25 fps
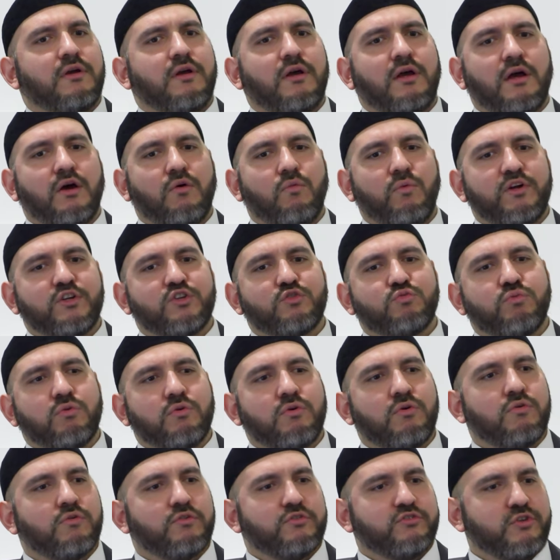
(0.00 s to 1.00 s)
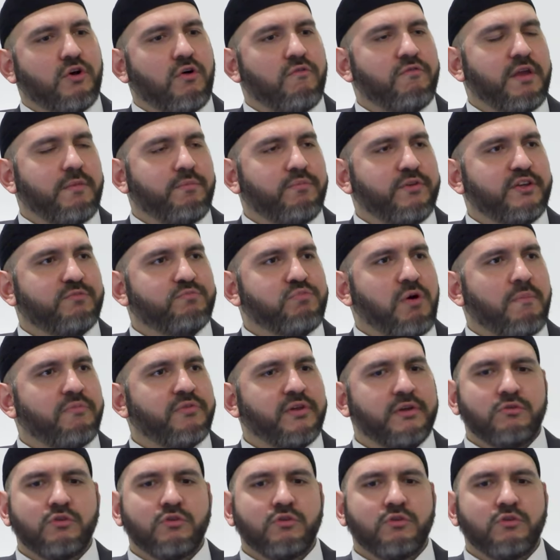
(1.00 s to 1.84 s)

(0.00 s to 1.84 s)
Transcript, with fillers: uh, which will solve their, these problems.